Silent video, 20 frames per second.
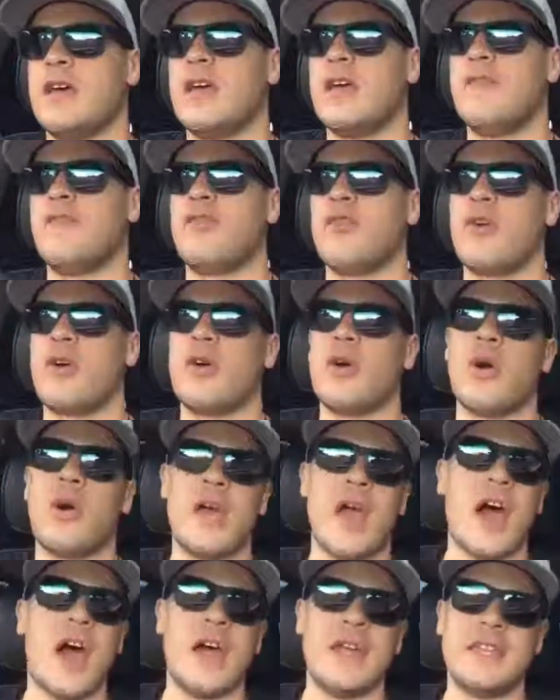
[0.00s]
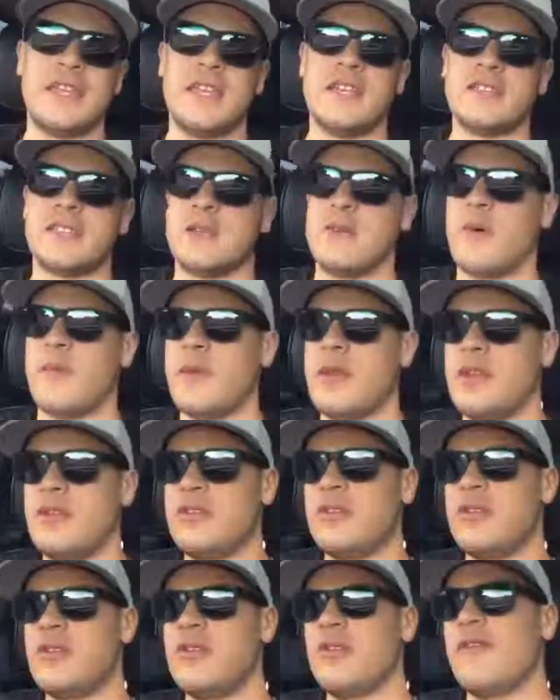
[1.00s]
info or ideas that you want me to
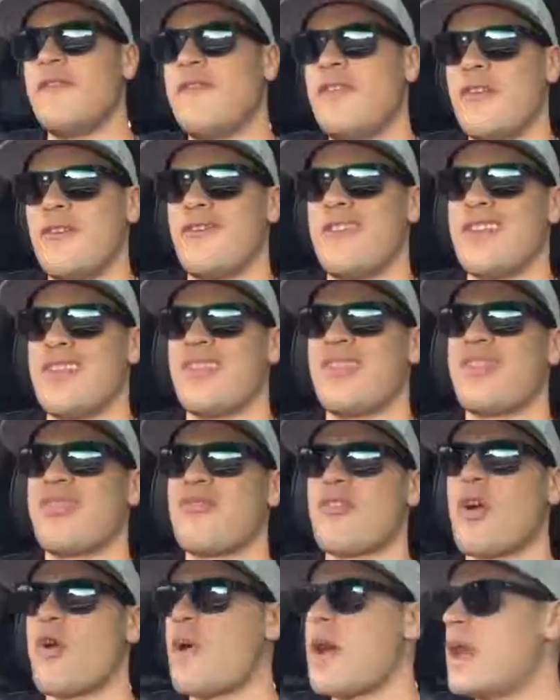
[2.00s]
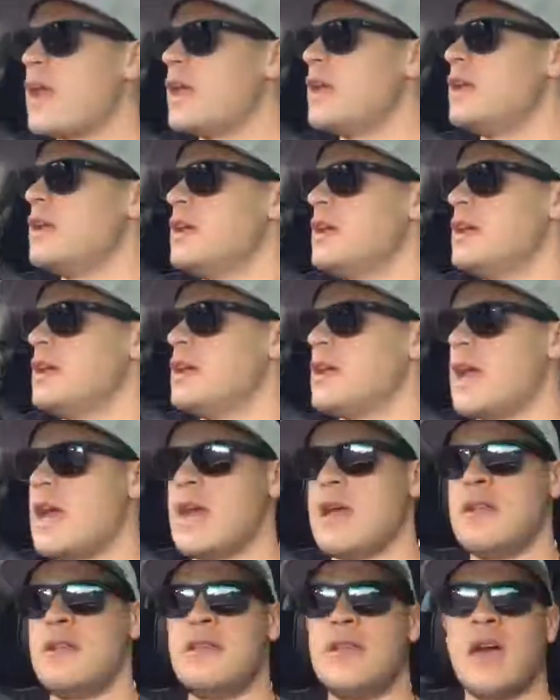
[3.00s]
do, feel free to throw at it,
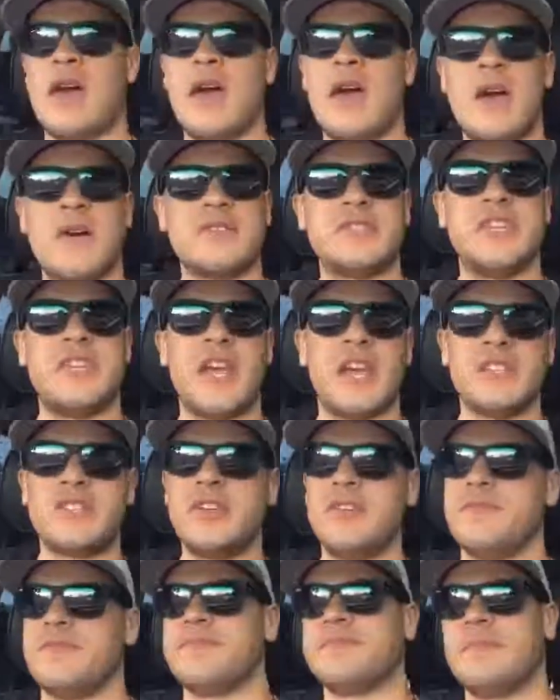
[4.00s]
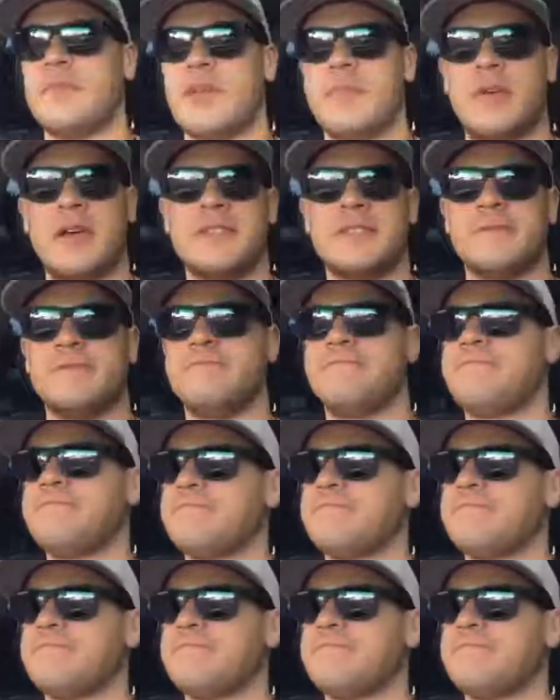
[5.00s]
and I'll see you guys soon. Peace.